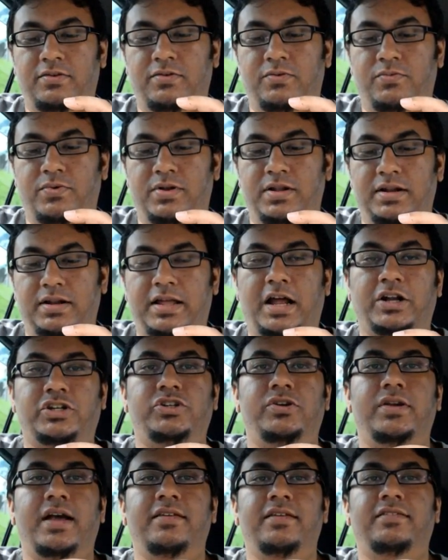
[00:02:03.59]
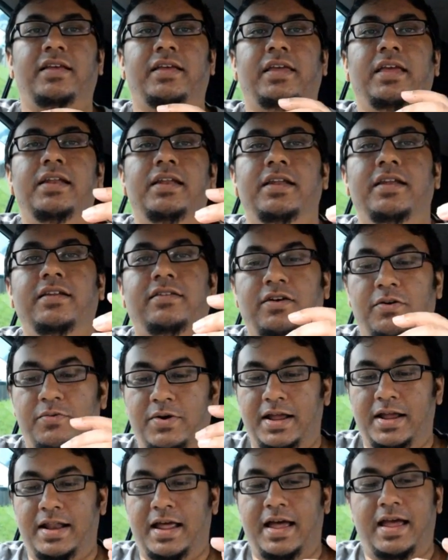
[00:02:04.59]
will catch you guys again later
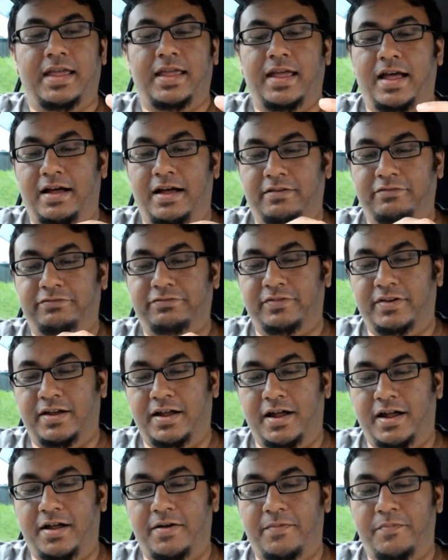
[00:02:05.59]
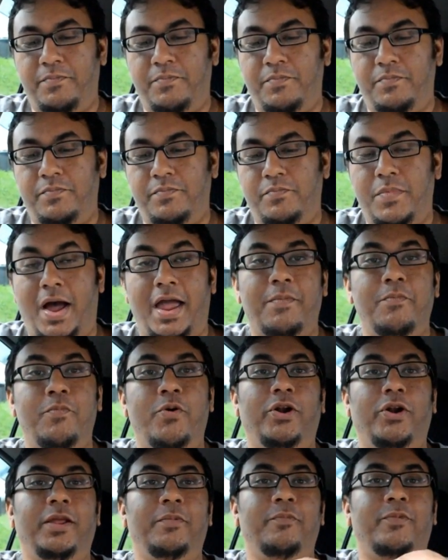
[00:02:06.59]
while I have um, my
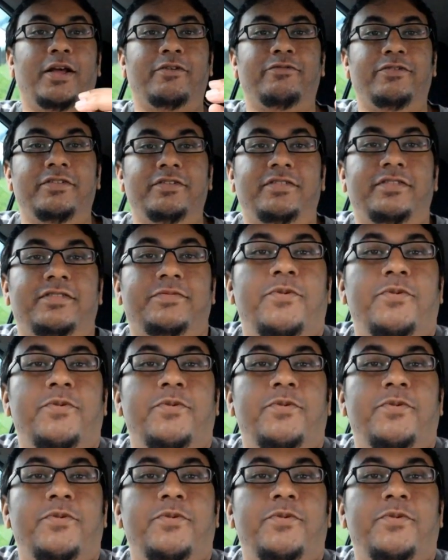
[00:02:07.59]
morning breakfast this